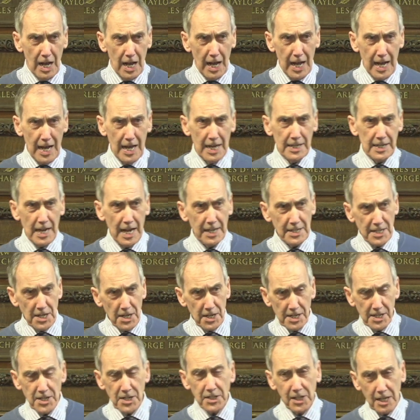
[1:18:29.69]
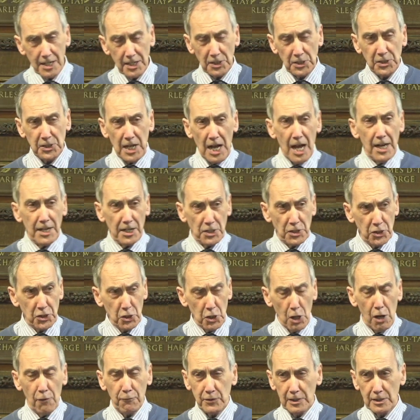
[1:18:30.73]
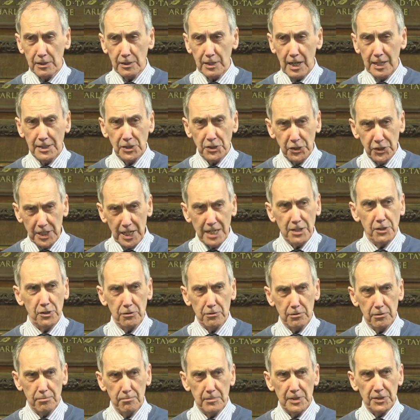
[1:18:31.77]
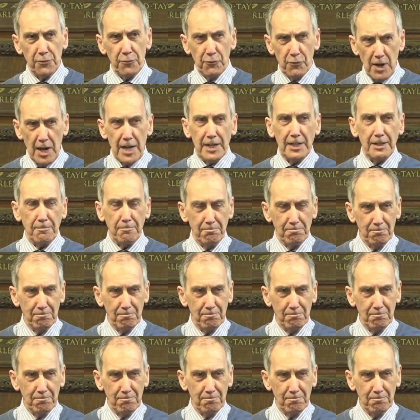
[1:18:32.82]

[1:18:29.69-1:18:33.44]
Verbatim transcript: And, and he, he just kind of started soft and, and gentle. It's Friday.